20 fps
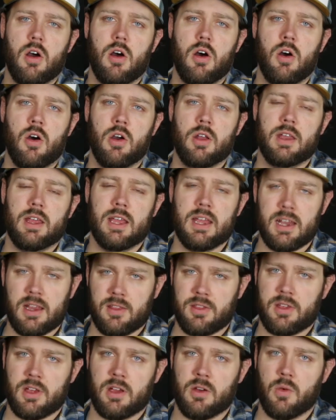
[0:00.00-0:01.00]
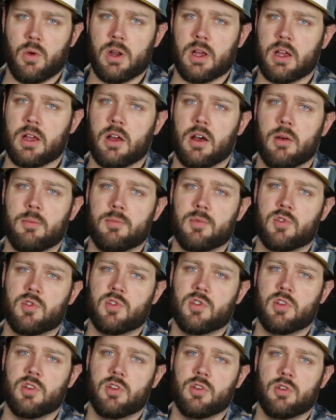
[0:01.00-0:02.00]
on anything when it
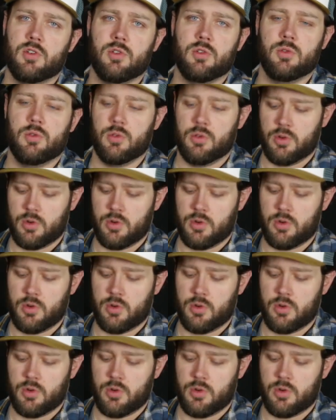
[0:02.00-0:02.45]
comes to